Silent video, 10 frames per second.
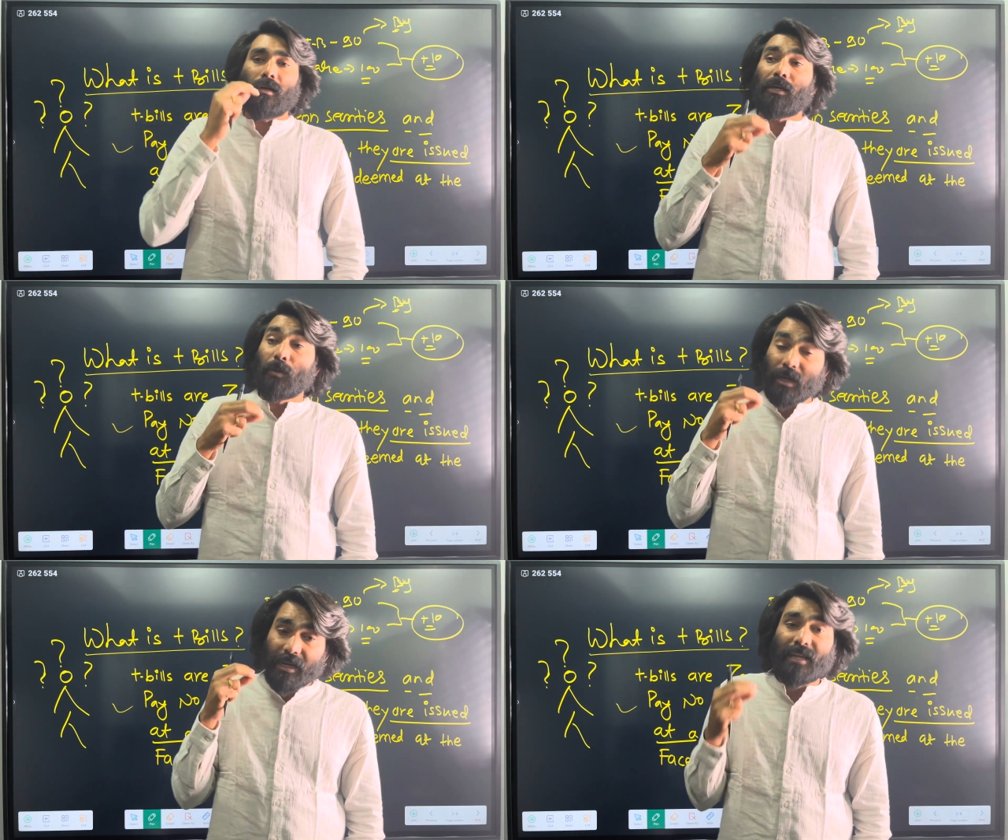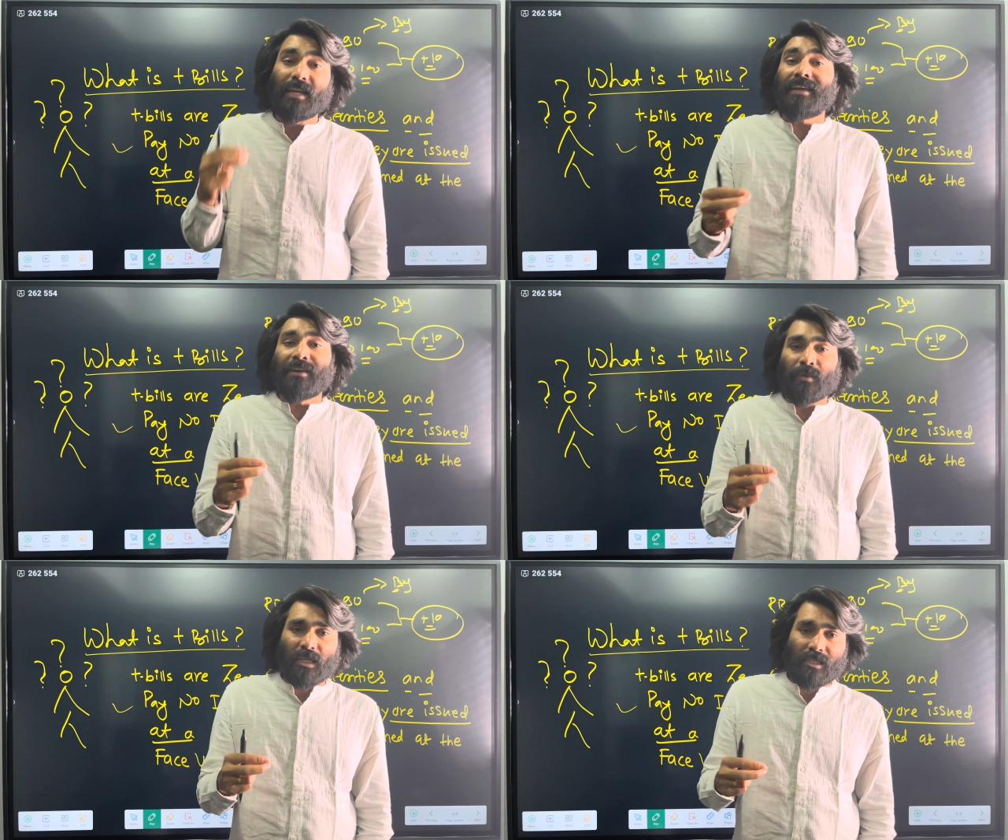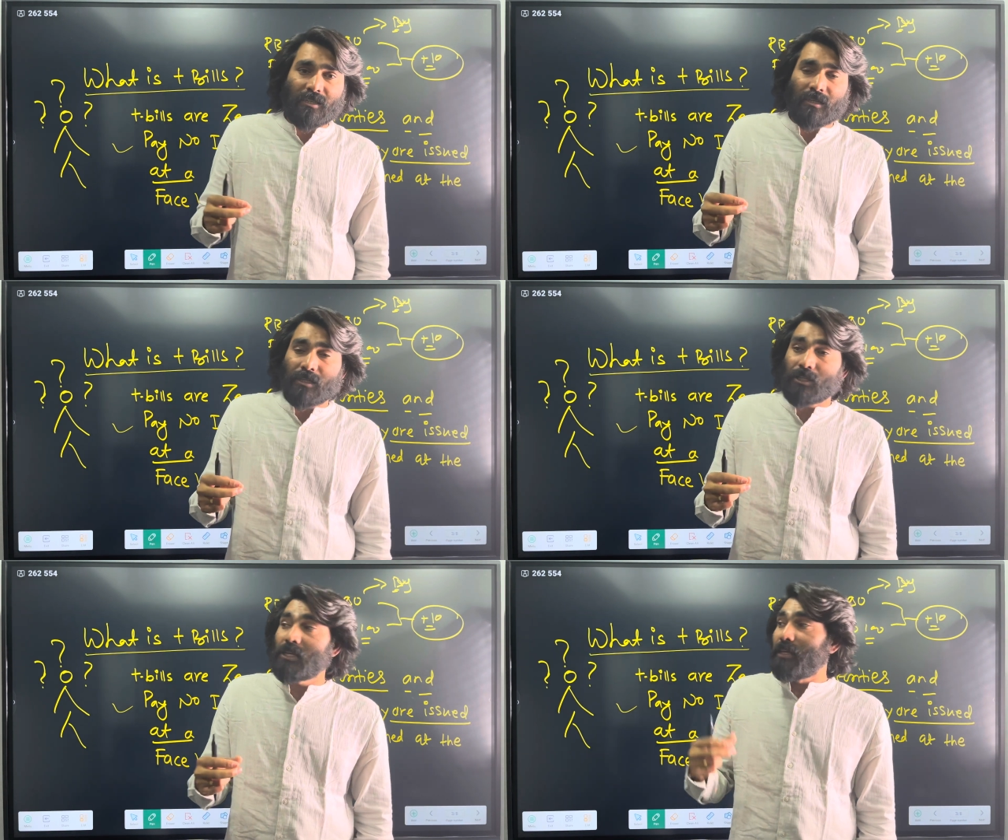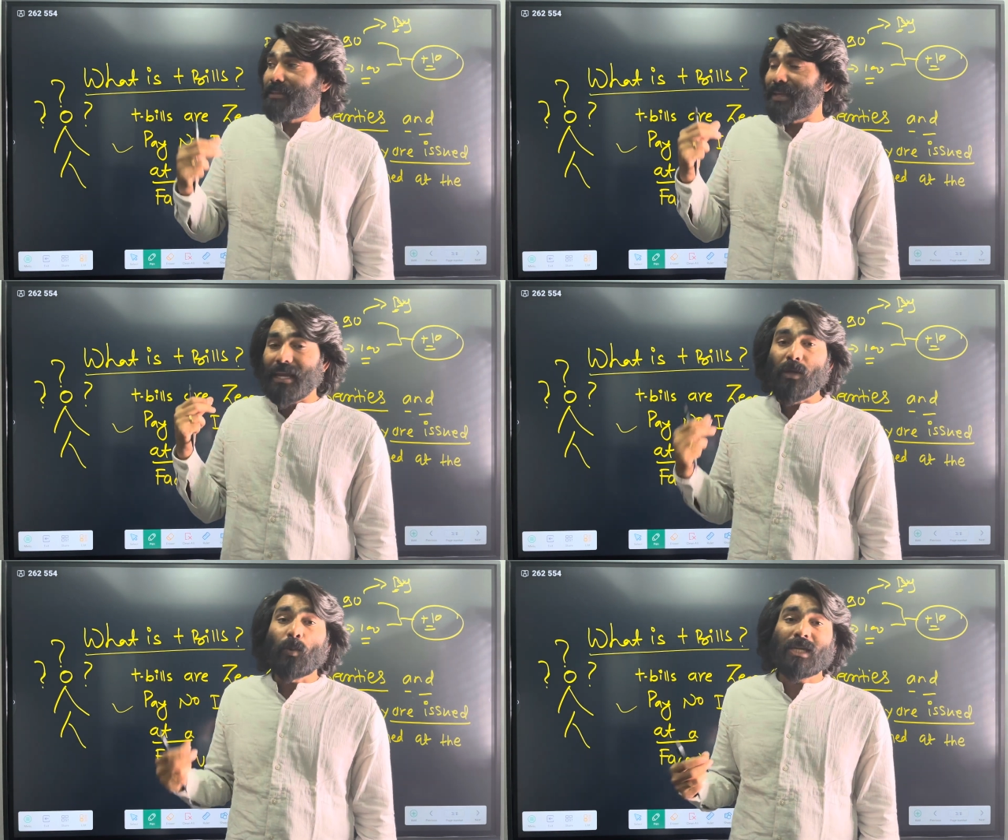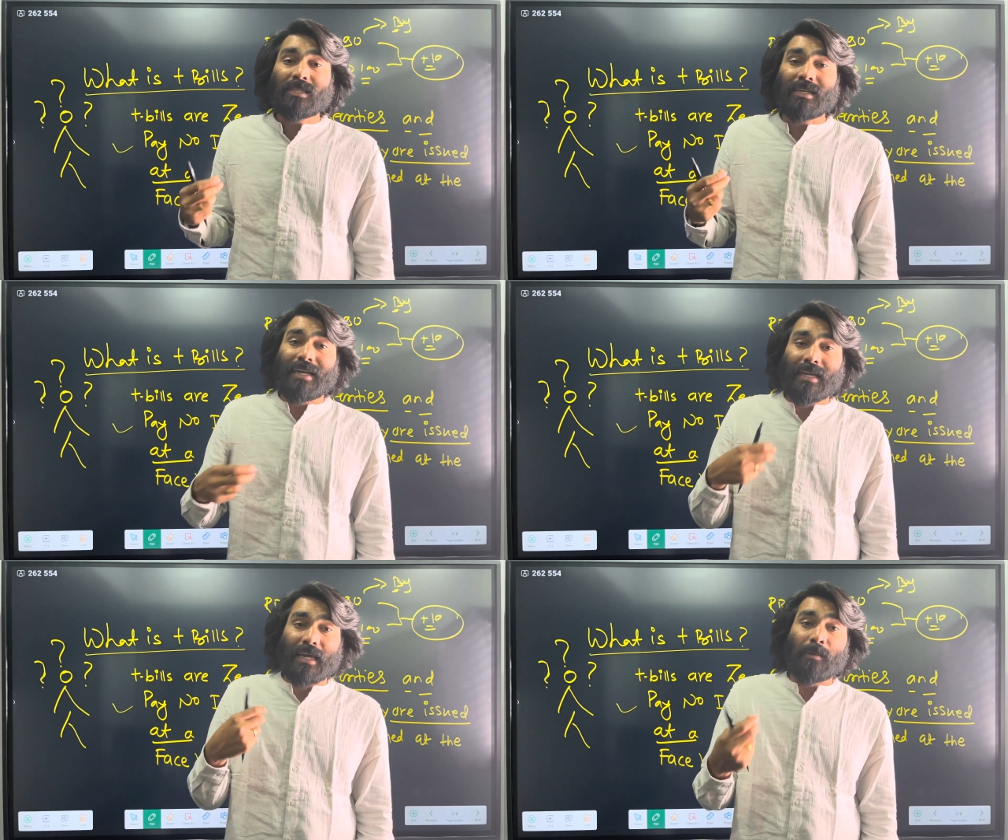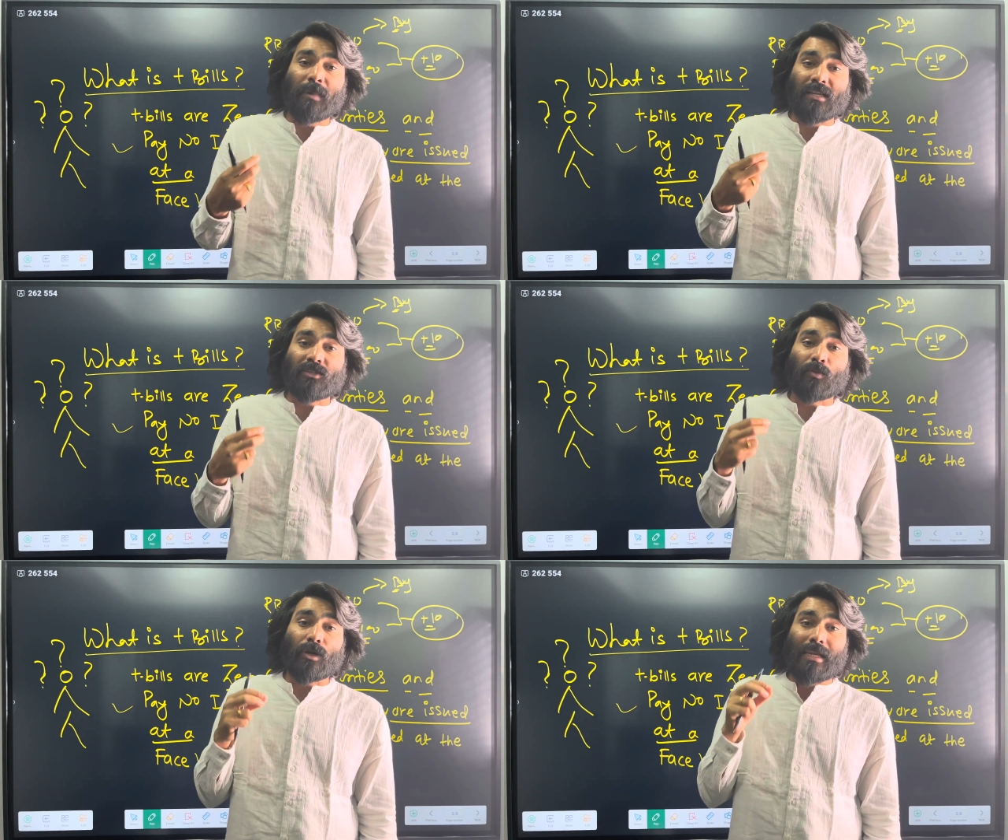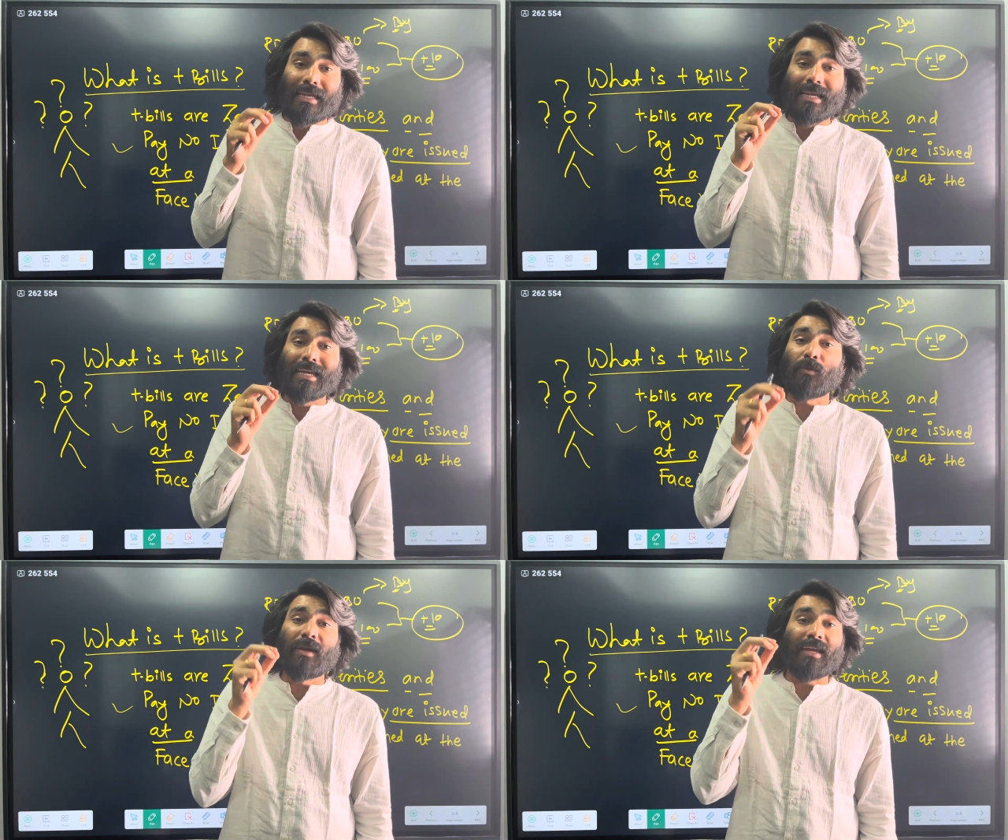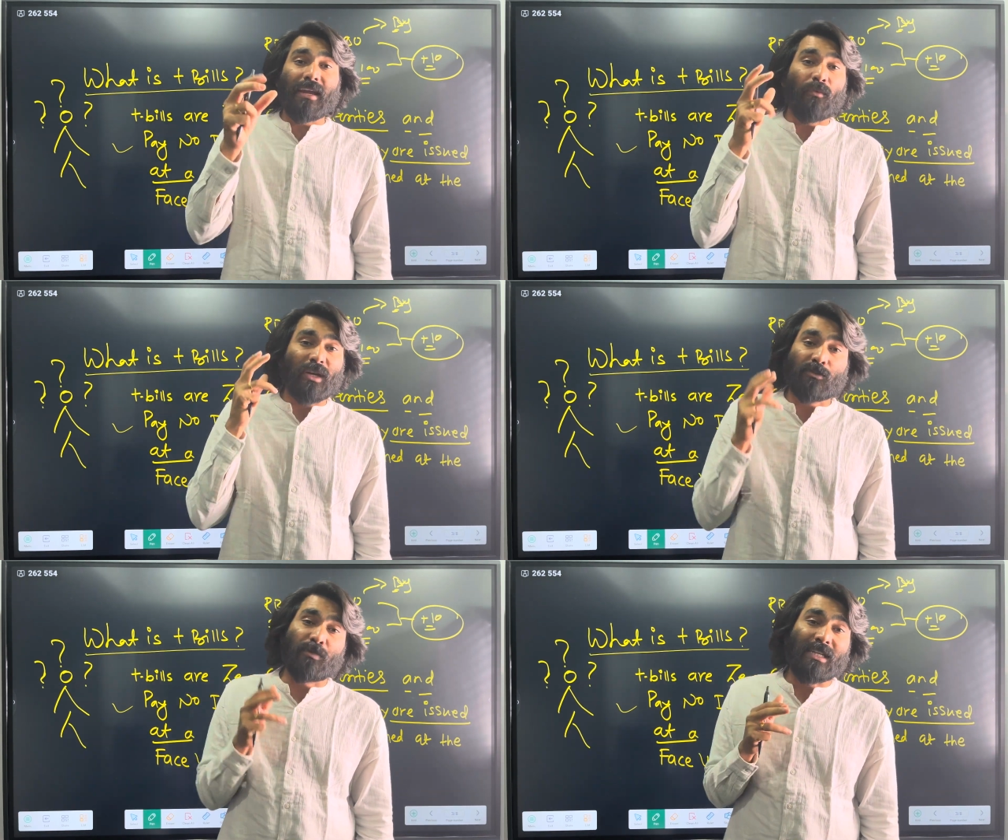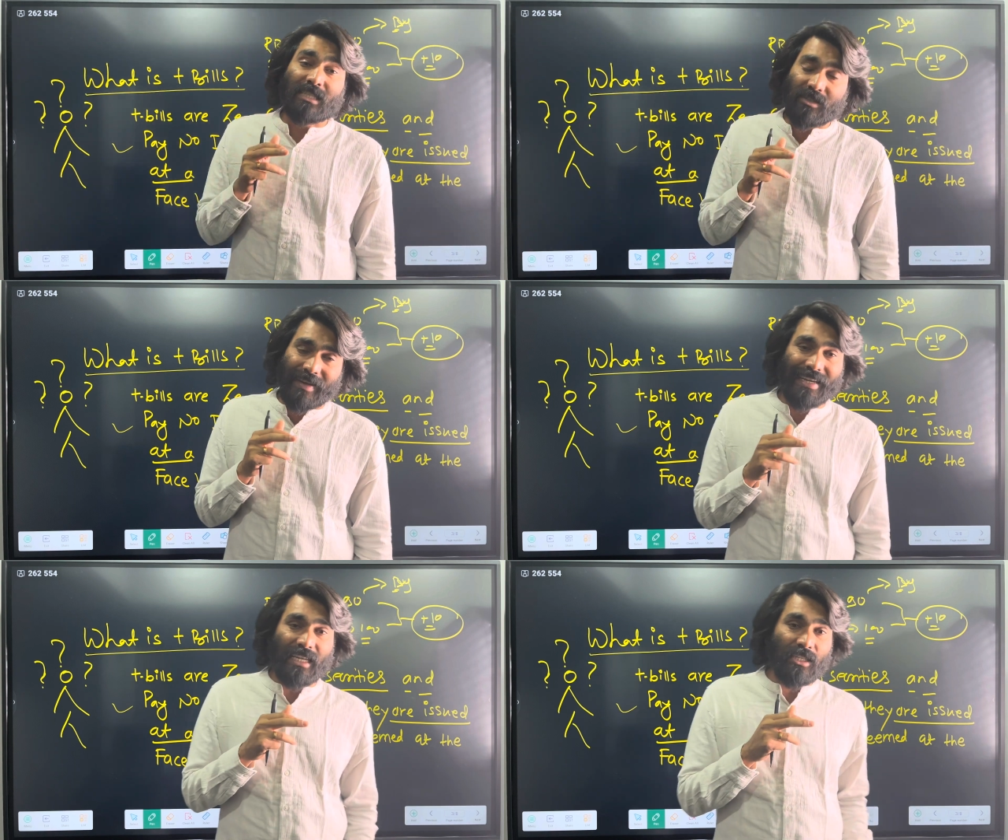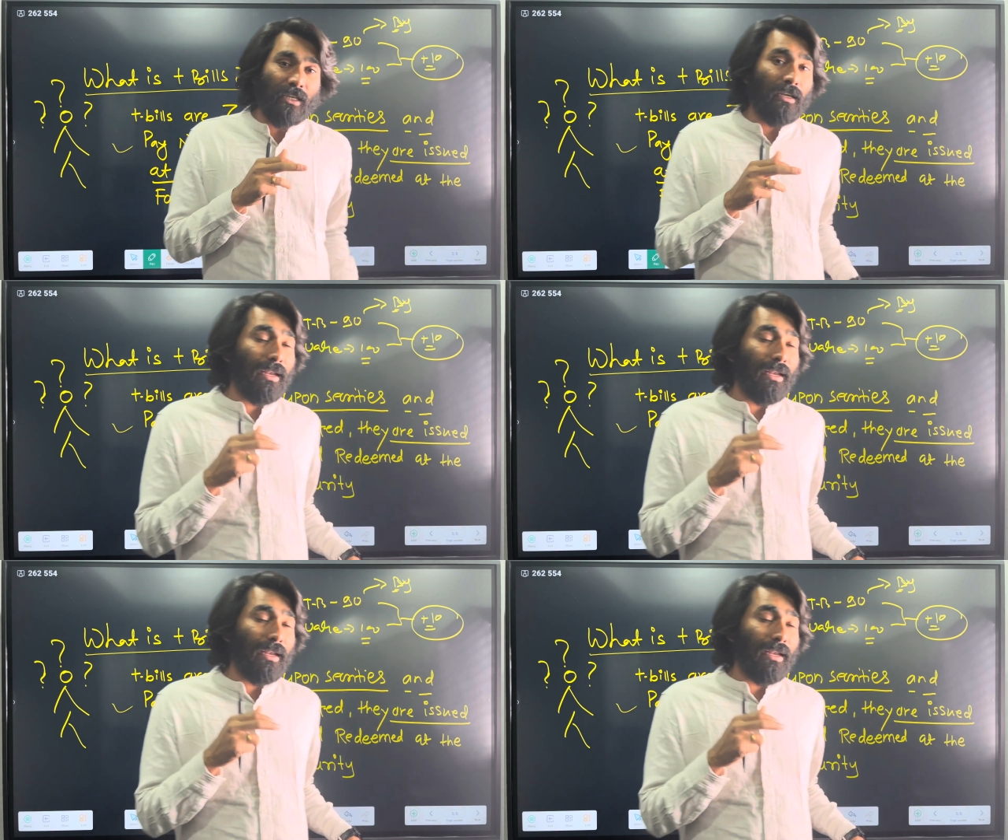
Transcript: even retail investors, they invest in T-bills for a liquid investment strategy.